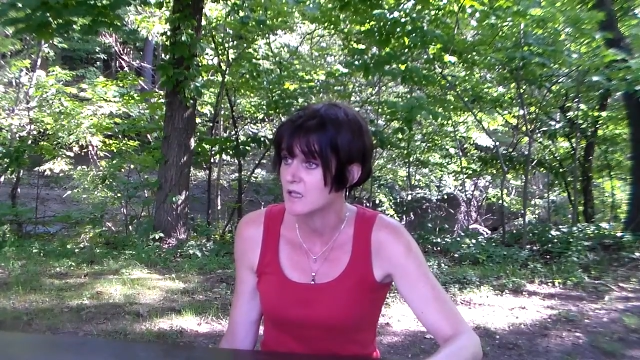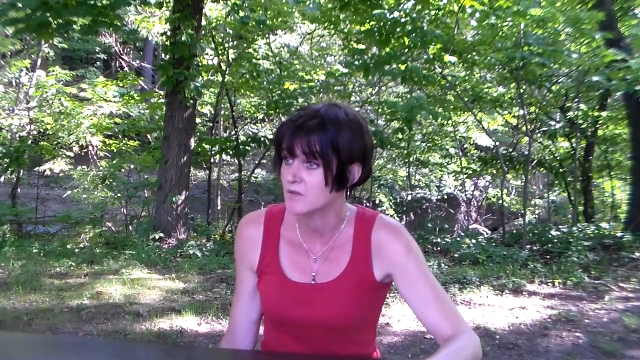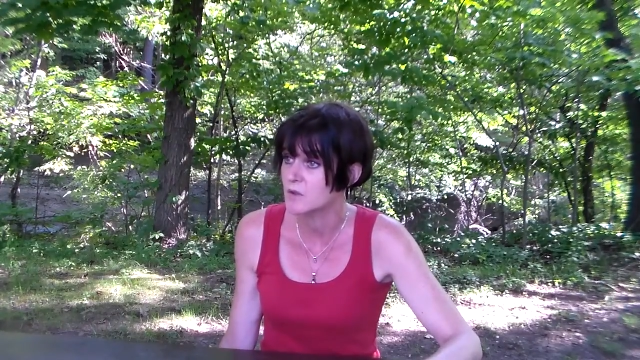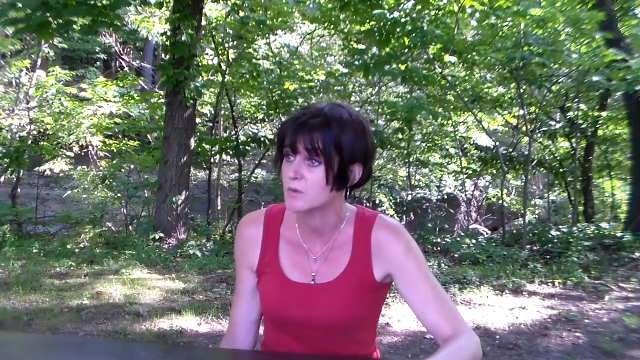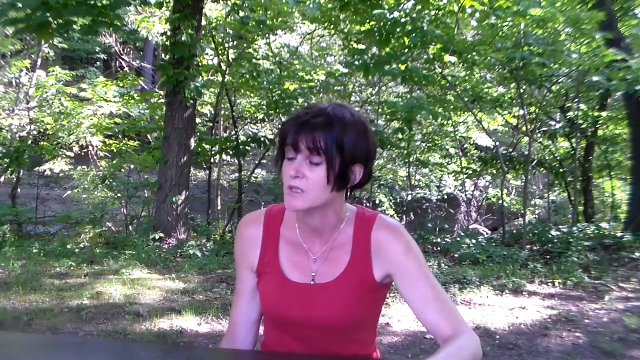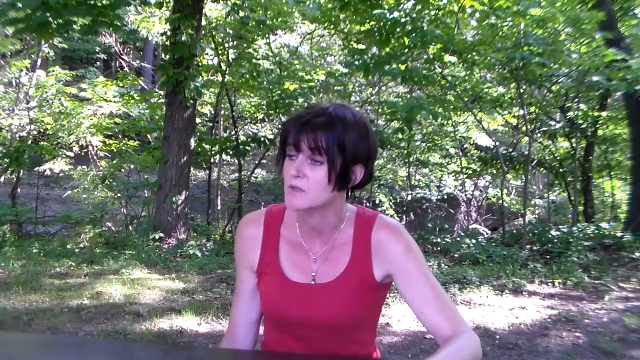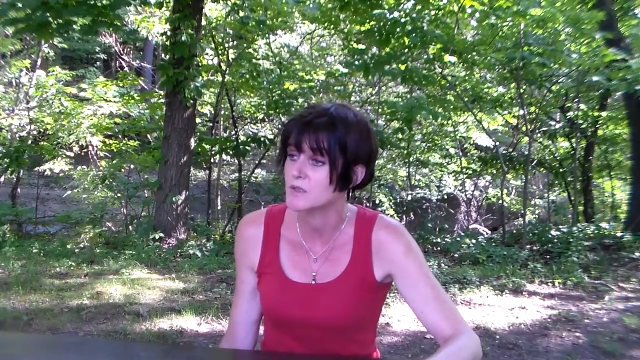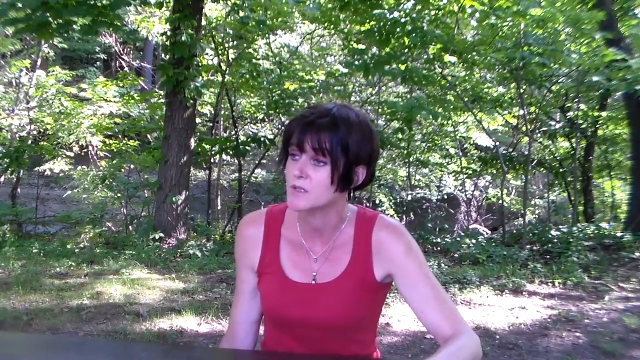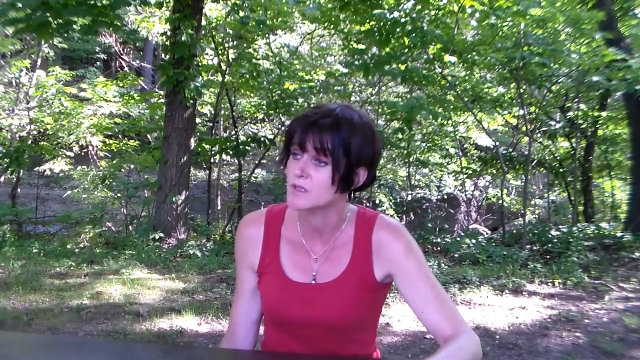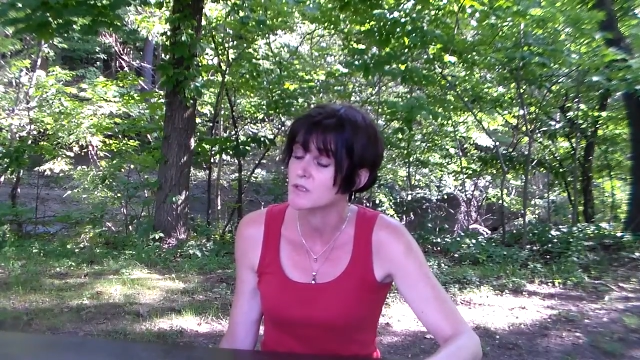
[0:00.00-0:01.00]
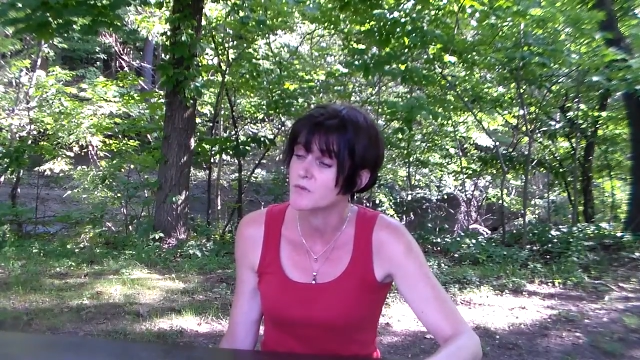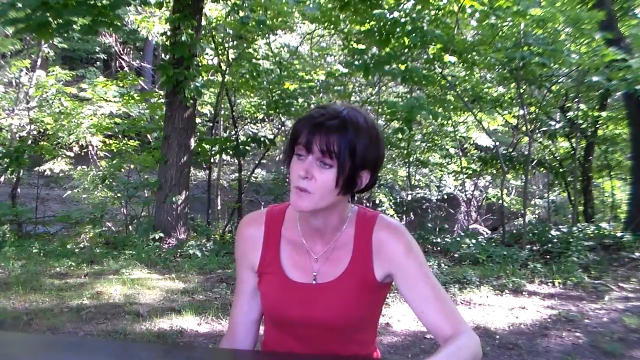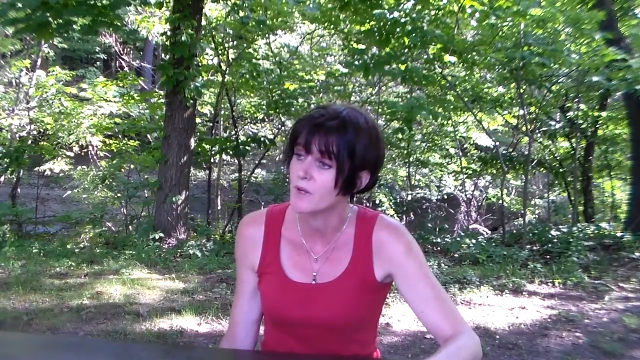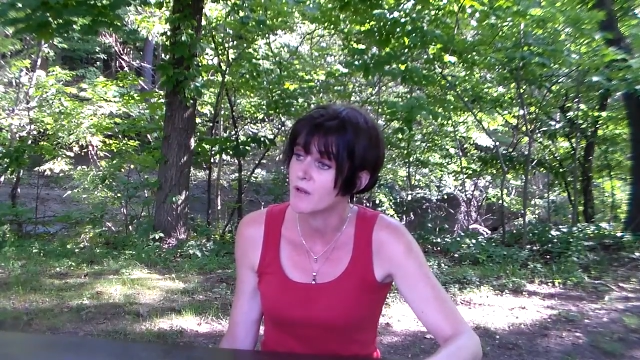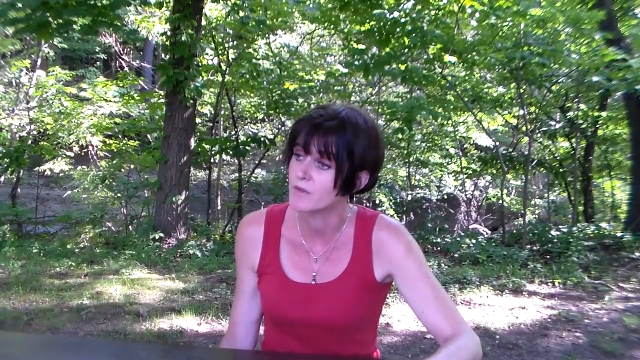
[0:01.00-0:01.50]
give you resources
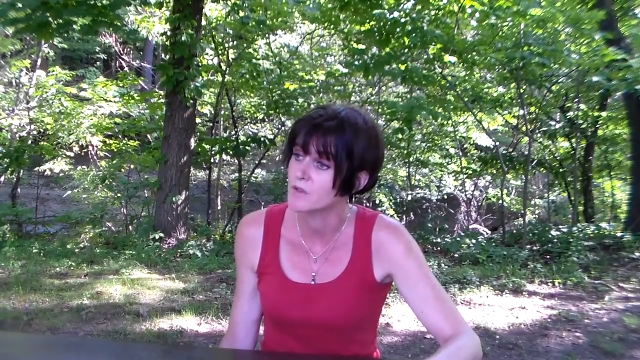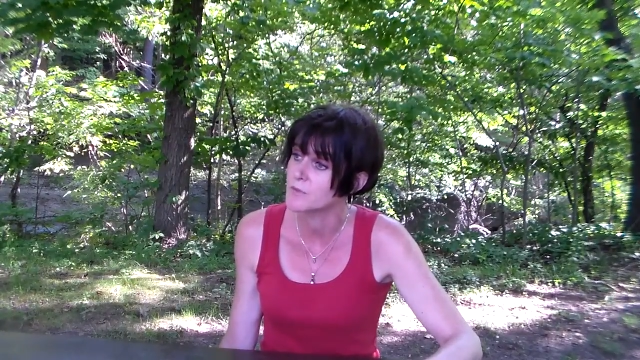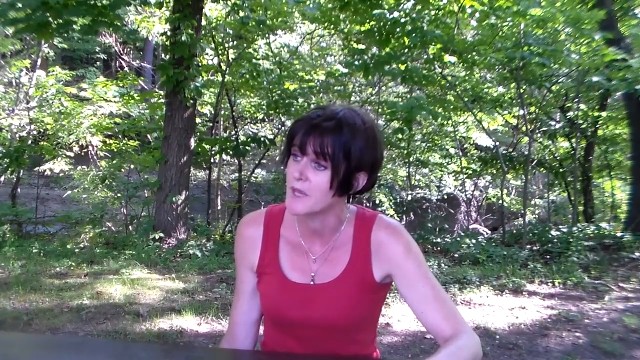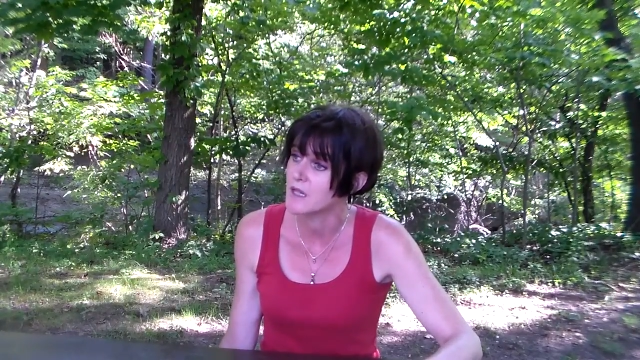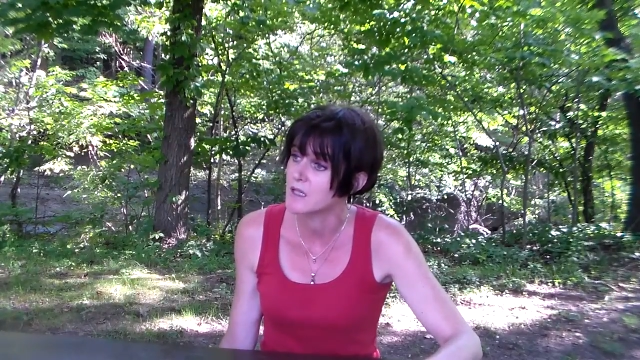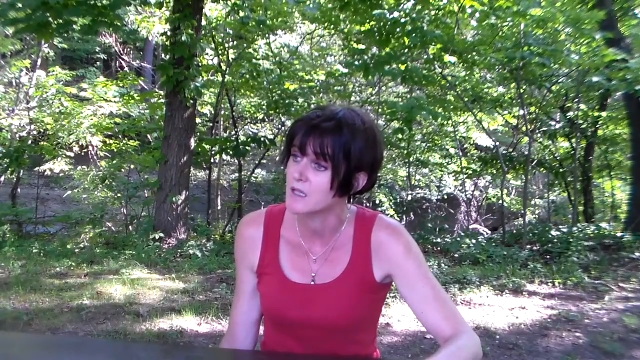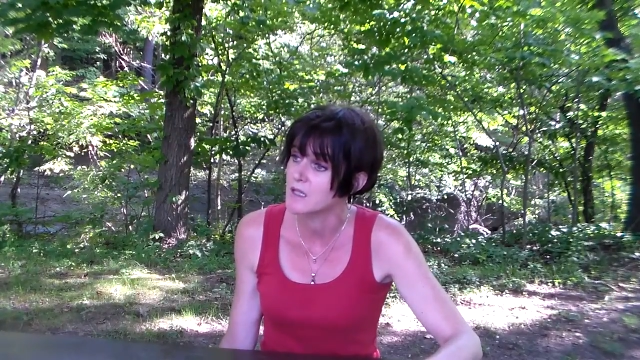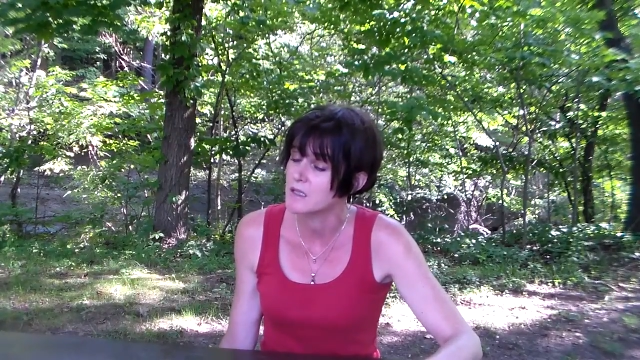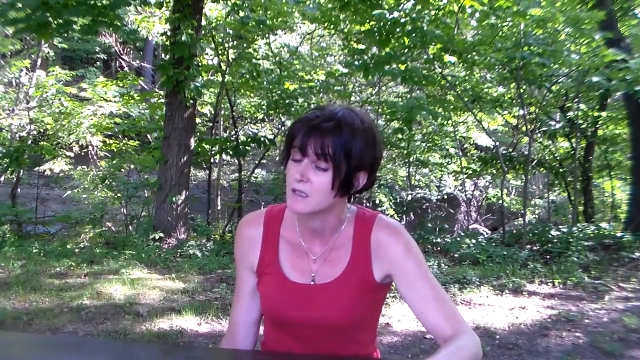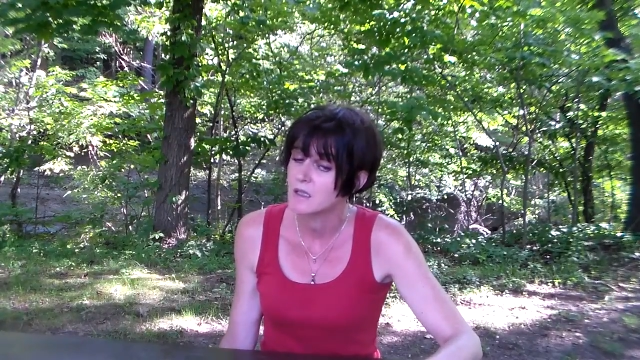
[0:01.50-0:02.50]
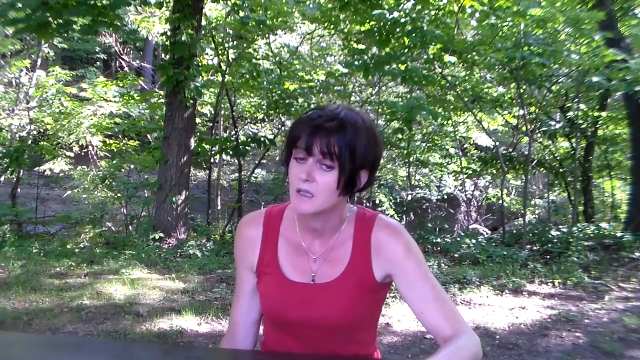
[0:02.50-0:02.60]
for whatever you may need.